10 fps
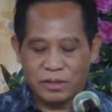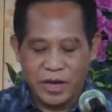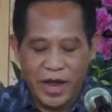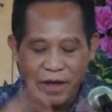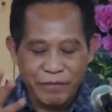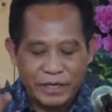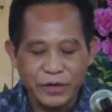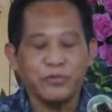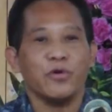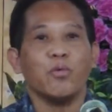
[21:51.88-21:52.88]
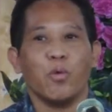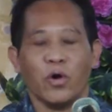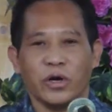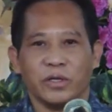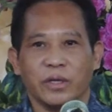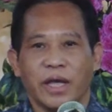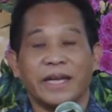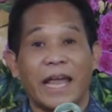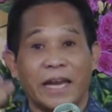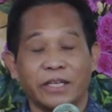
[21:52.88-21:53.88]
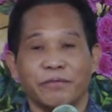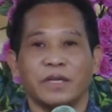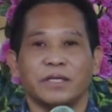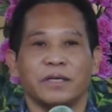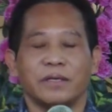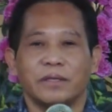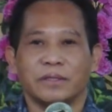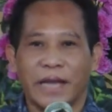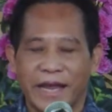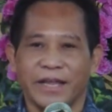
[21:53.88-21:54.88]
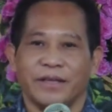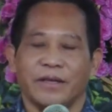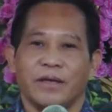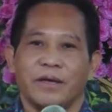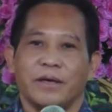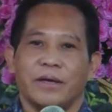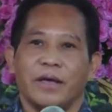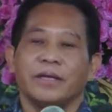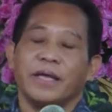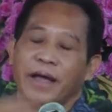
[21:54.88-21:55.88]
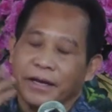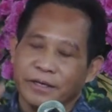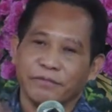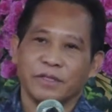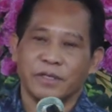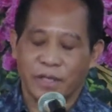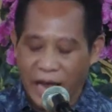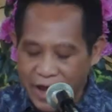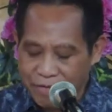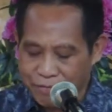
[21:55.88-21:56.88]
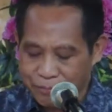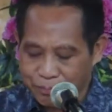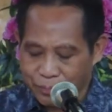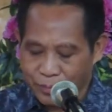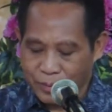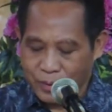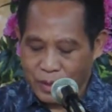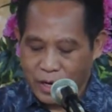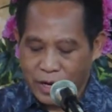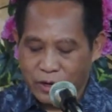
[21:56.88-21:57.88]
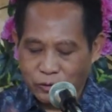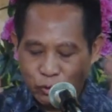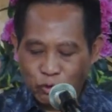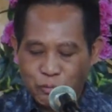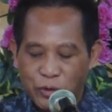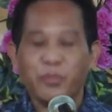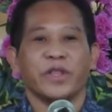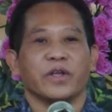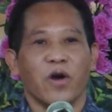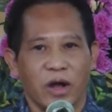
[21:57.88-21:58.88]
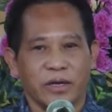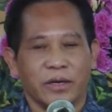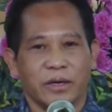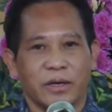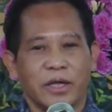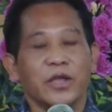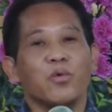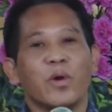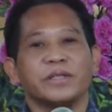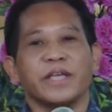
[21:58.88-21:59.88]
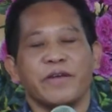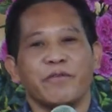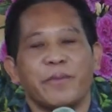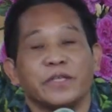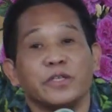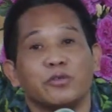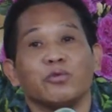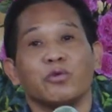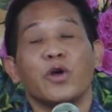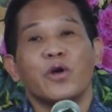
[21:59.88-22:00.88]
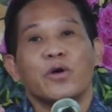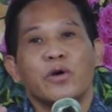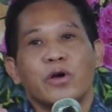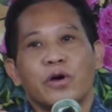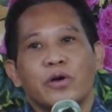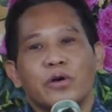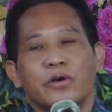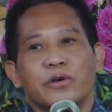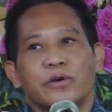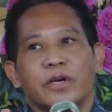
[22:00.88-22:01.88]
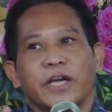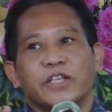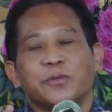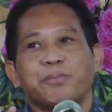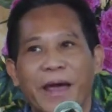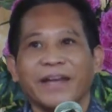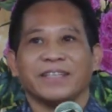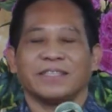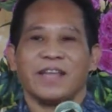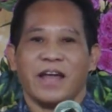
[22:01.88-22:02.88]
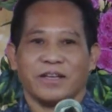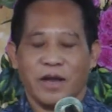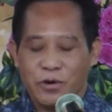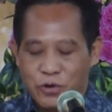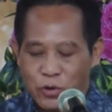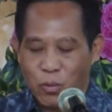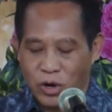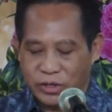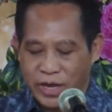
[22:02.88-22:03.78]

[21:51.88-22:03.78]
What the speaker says: the heavenly reward at the end of the day, at the end of their life, and also to be with God. He wants everybody to expect that reward,